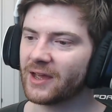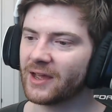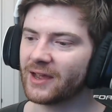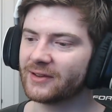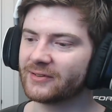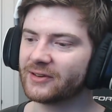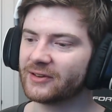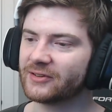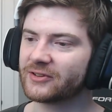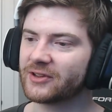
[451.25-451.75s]

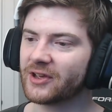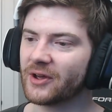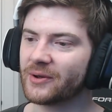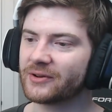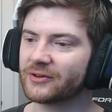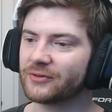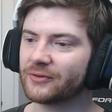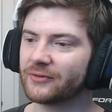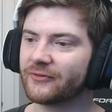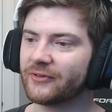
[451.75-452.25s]
Is this
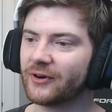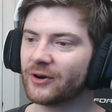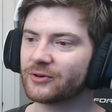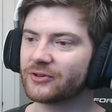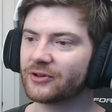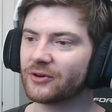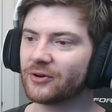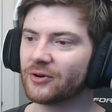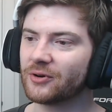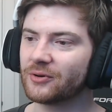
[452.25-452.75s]
going to
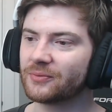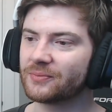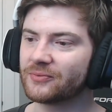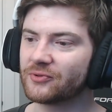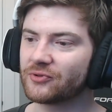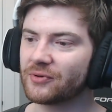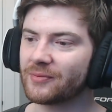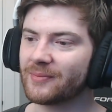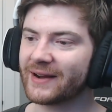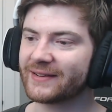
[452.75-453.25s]
falter or
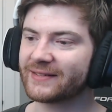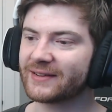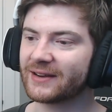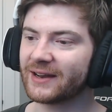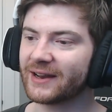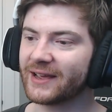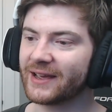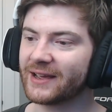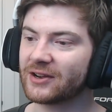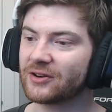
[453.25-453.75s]

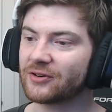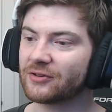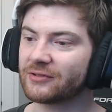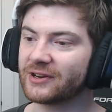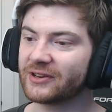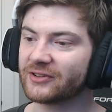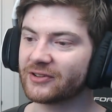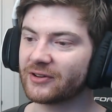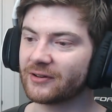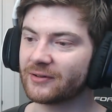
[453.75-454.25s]
dramatically
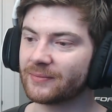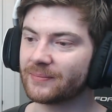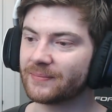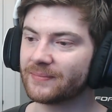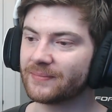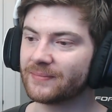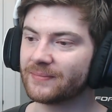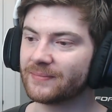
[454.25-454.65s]
increase her